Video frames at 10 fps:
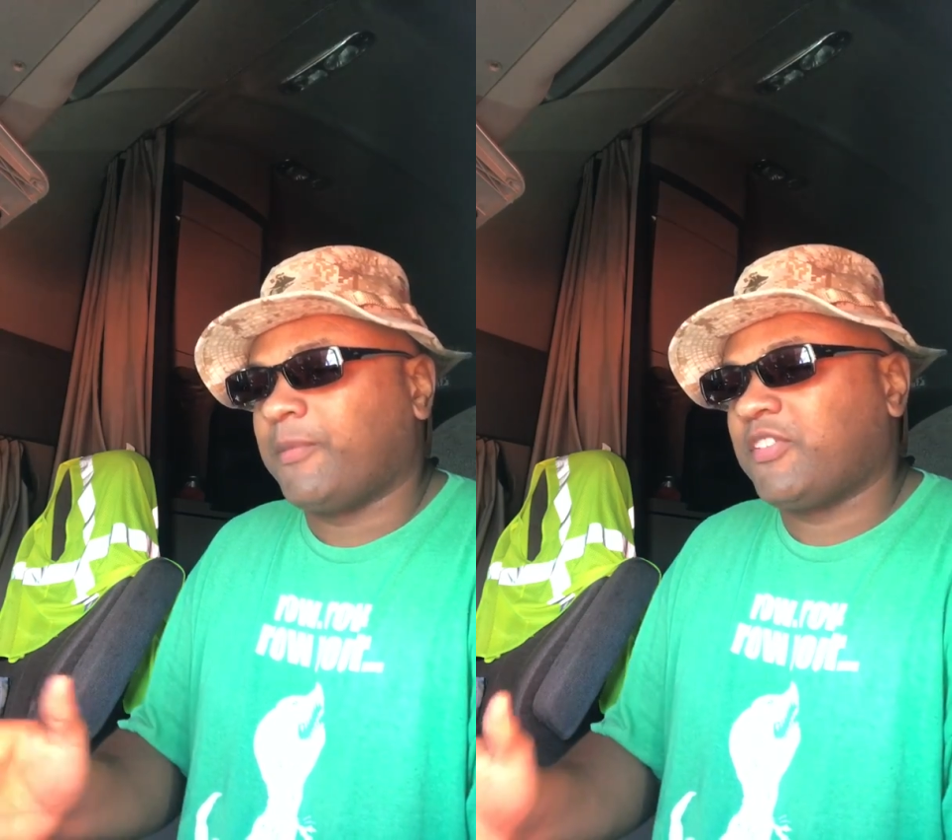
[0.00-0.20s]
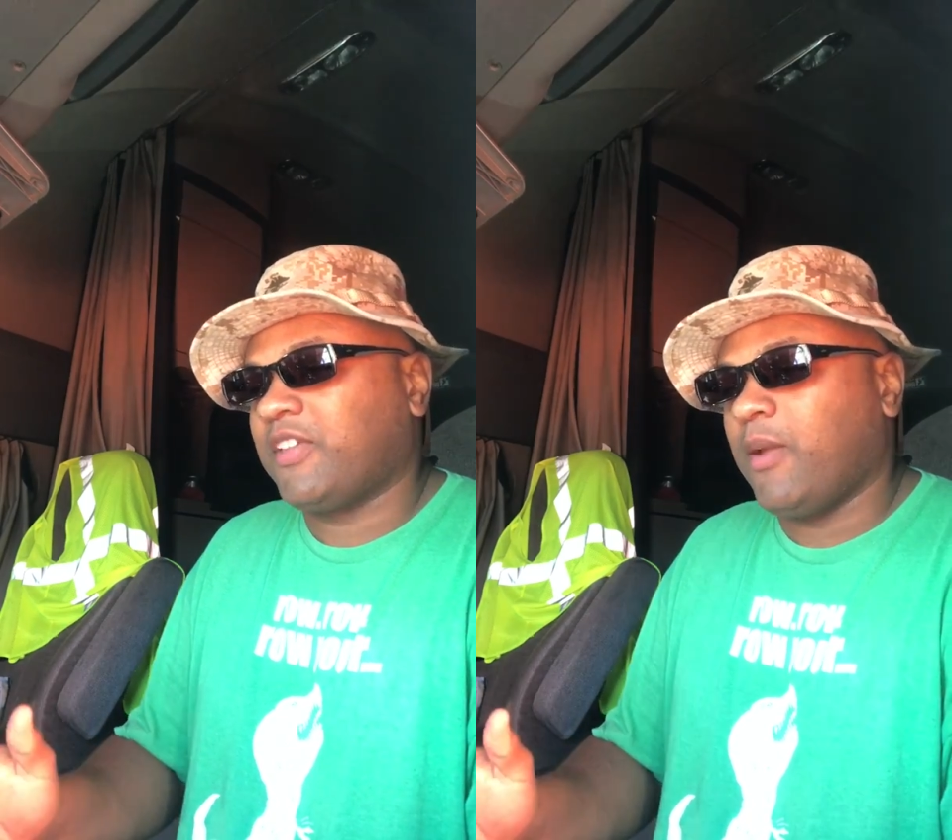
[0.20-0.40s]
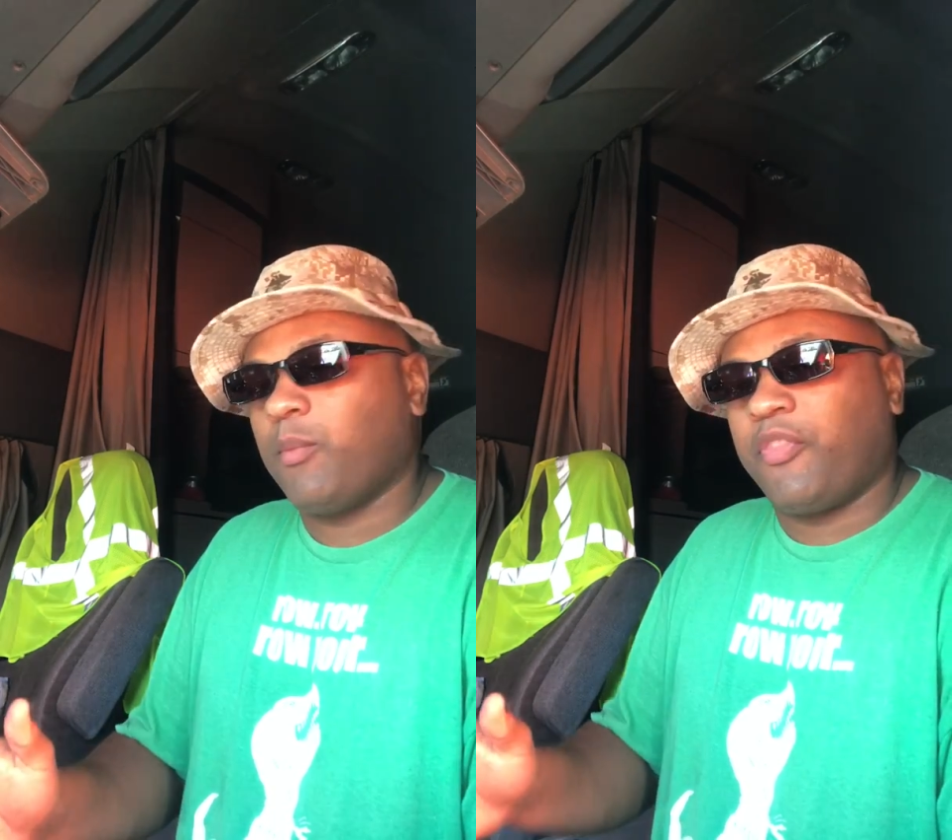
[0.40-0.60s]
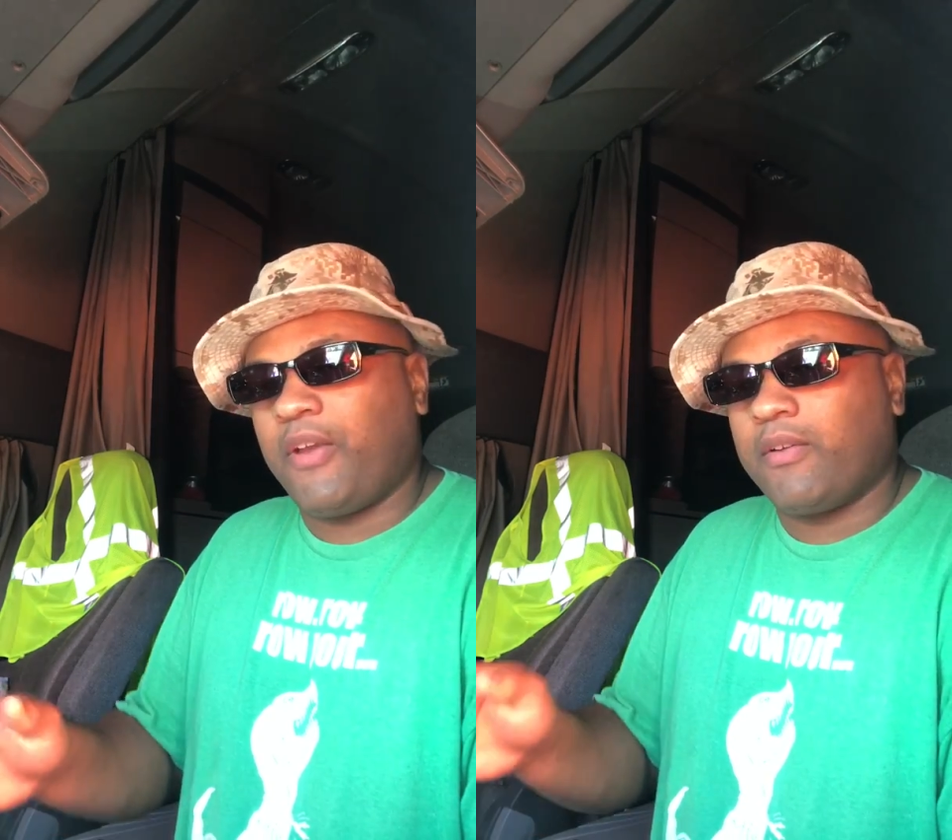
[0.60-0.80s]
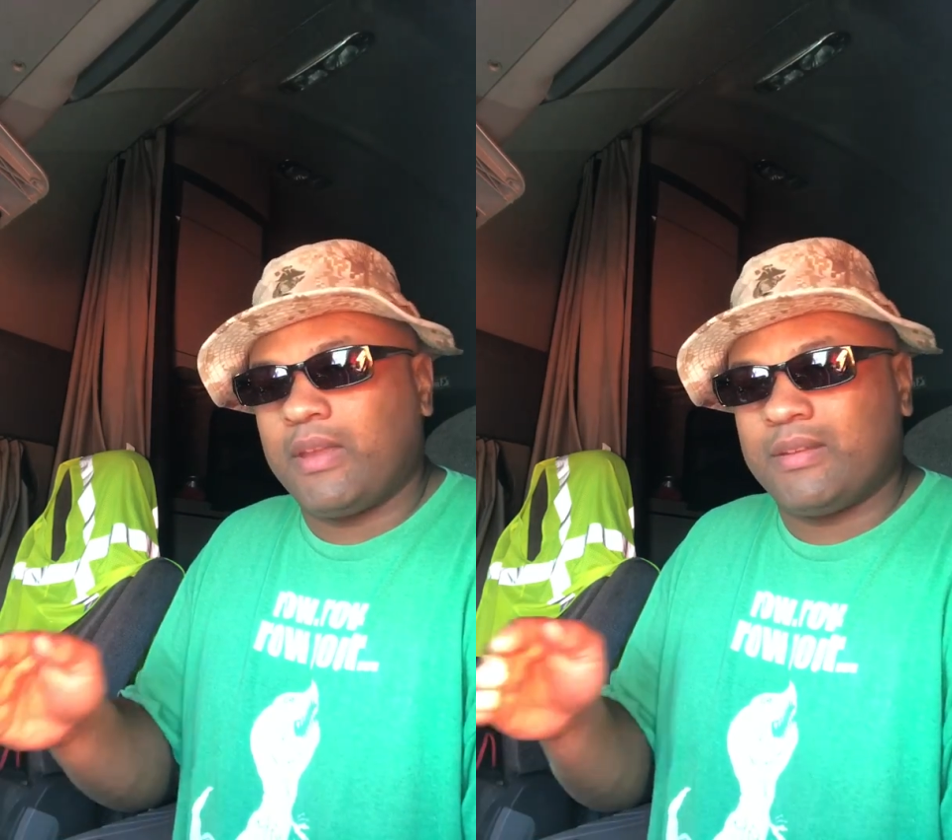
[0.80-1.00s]
upset
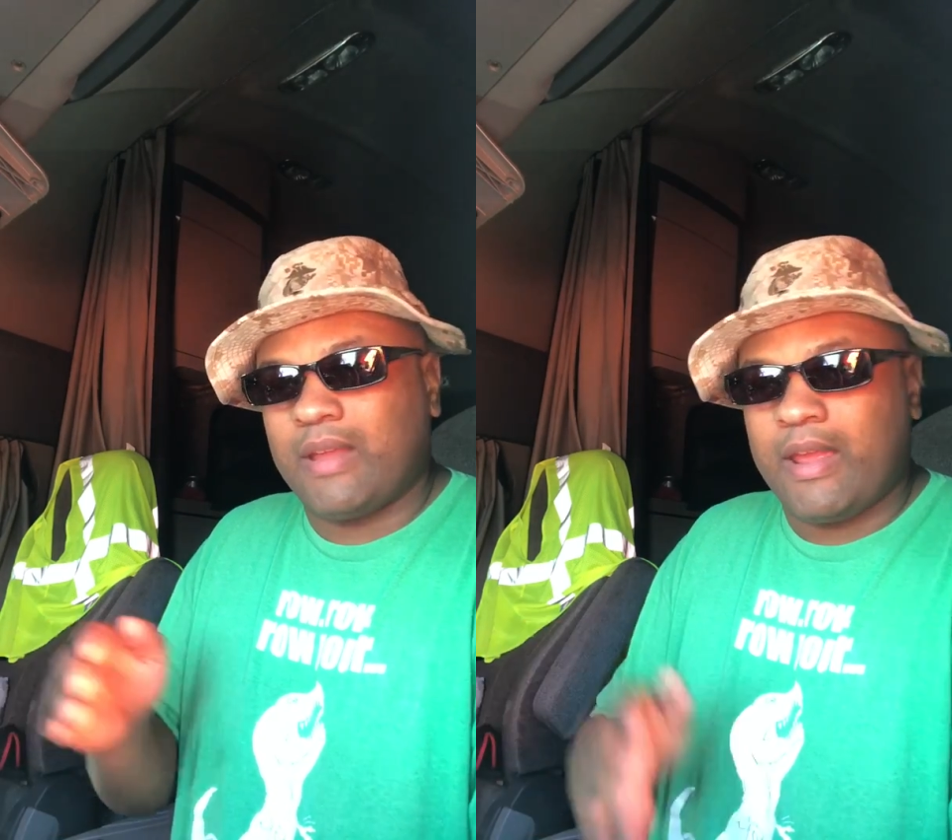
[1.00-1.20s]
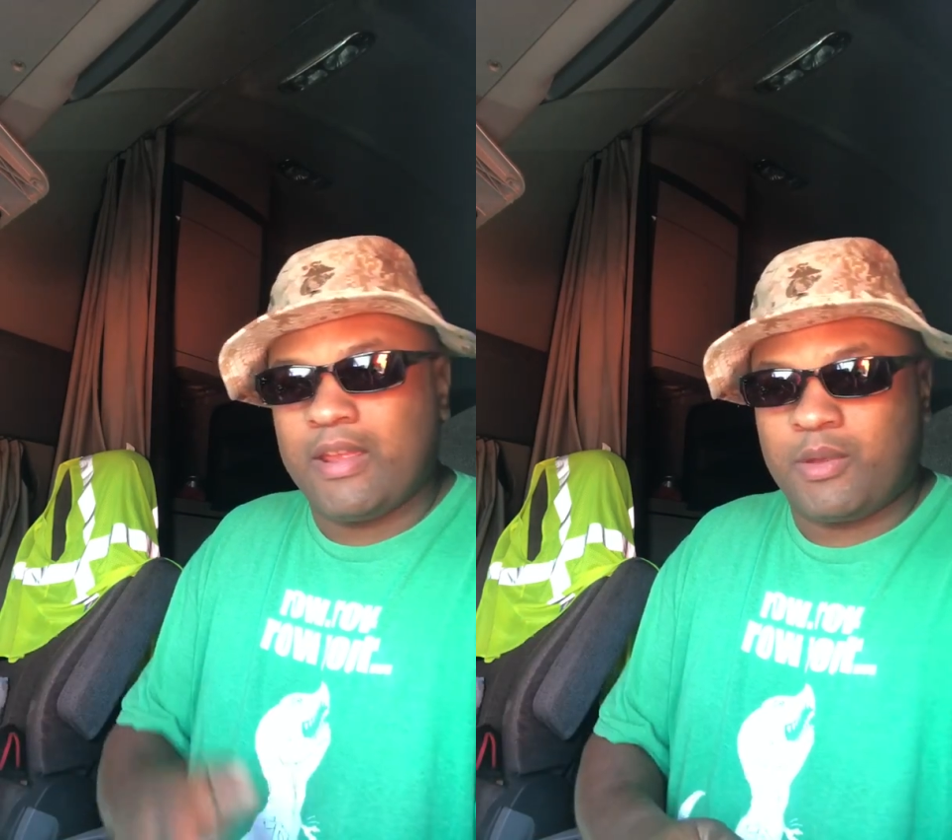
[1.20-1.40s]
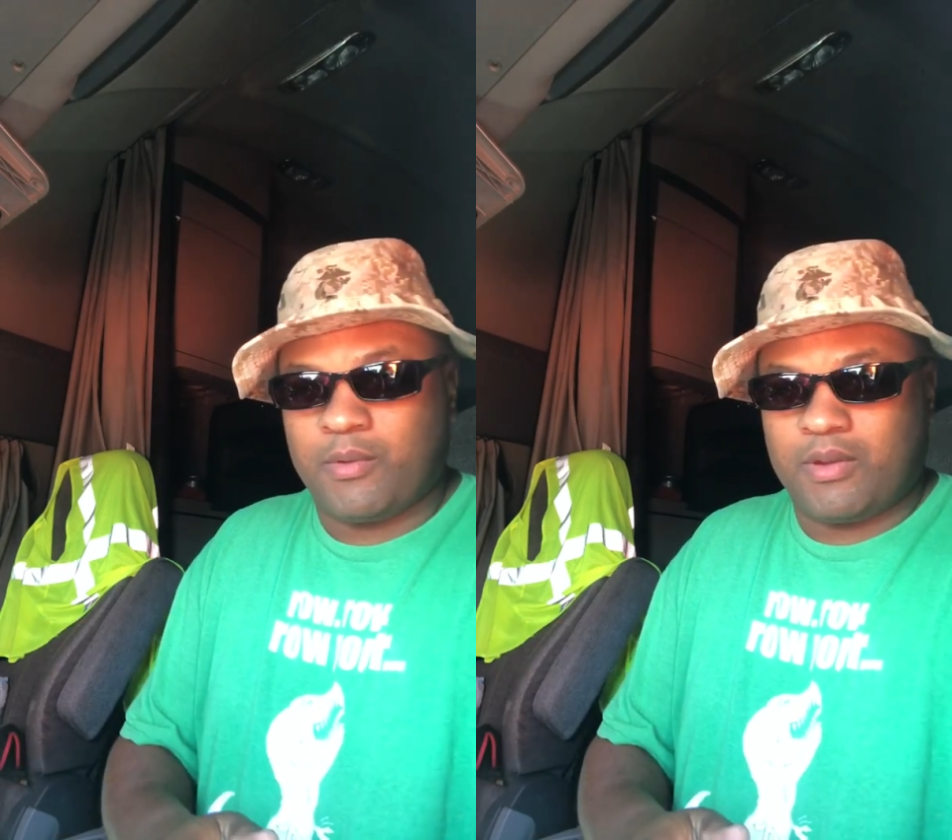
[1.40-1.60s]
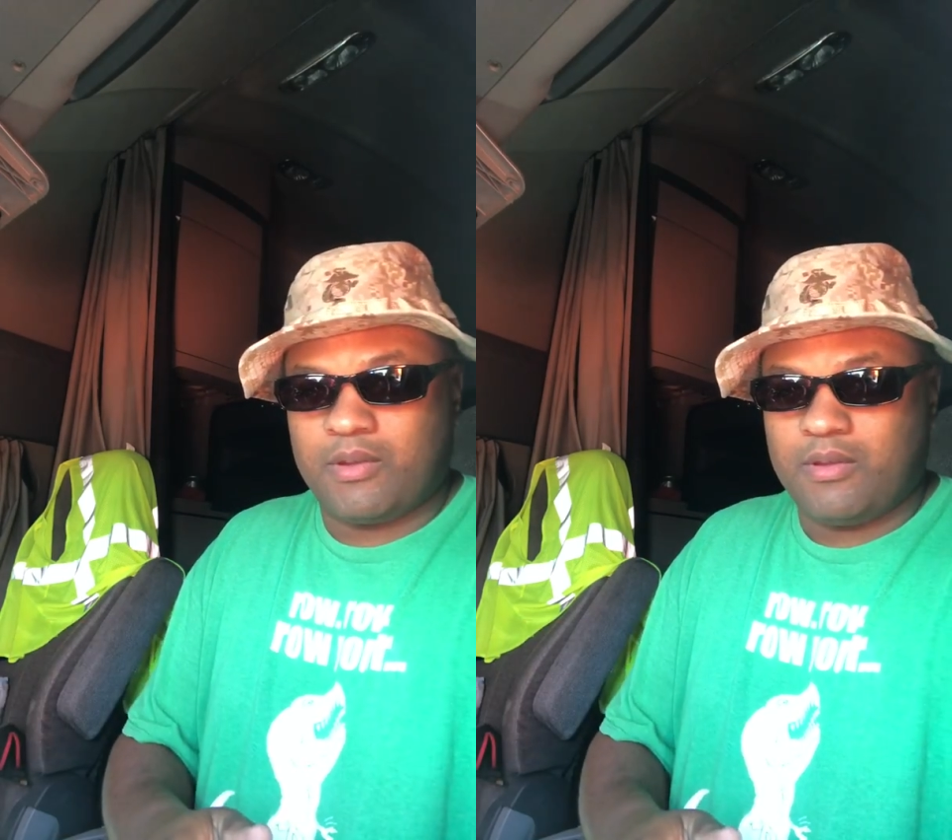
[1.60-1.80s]
without getting angry,